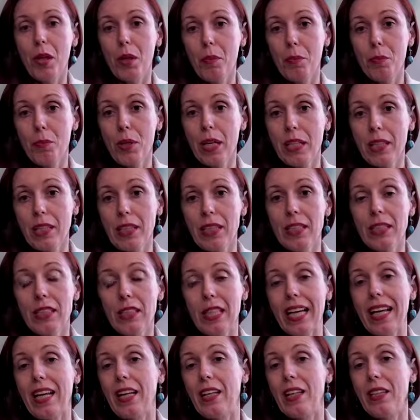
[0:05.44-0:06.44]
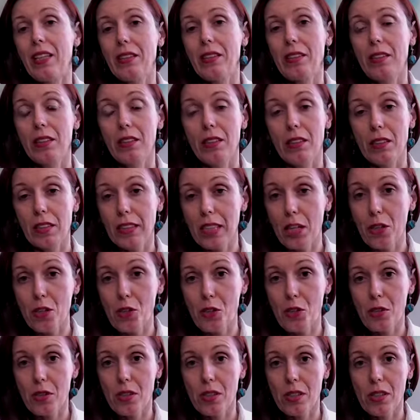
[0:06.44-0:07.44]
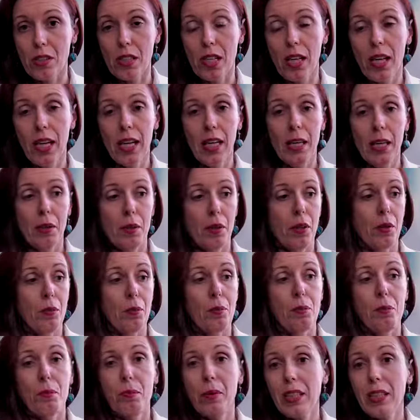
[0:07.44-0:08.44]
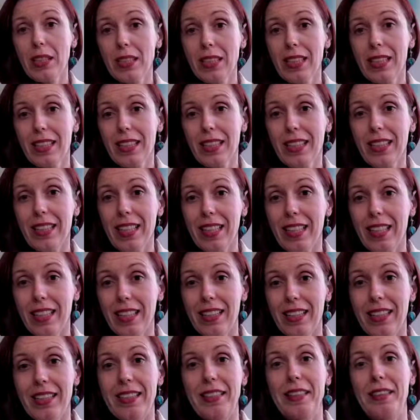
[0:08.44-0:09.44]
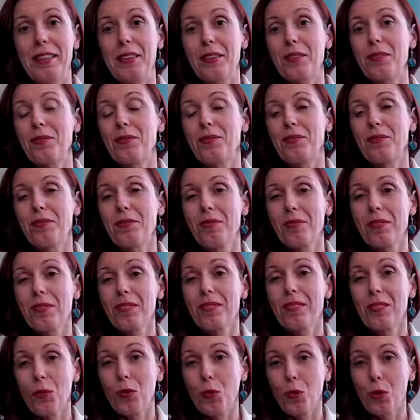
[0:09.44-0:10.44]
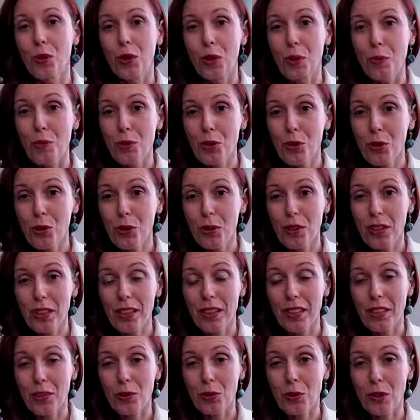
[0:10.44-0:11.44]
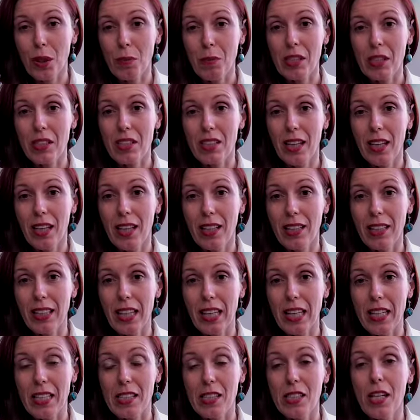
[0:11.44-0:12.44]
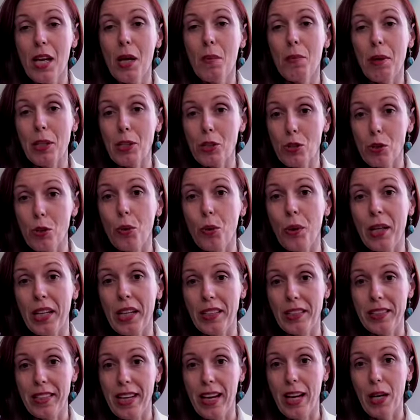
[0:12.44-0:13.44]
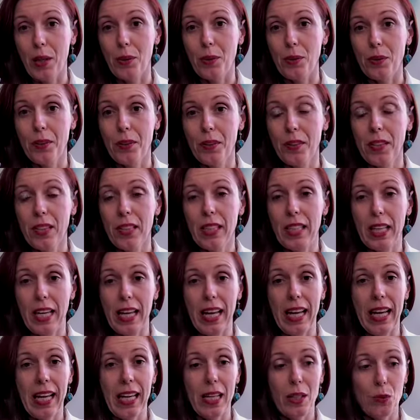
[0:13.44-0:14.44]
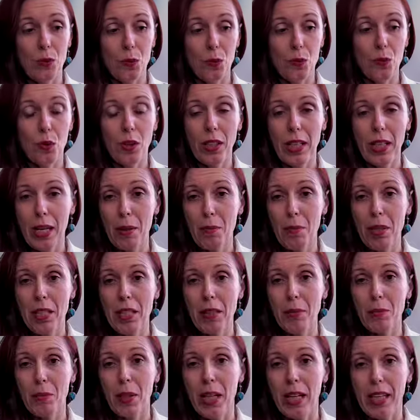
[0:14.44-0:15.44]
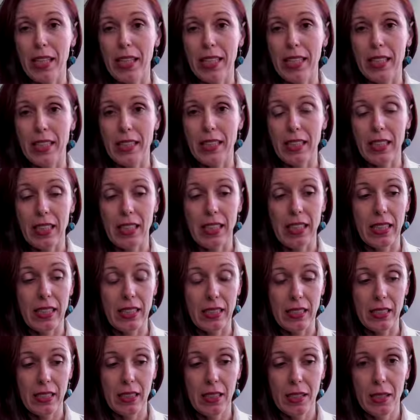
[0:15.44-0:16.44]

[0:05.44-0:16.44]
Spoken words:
practice and sessions? Basically, or absurdly to some extent, is by slowing down. And what I mean by it is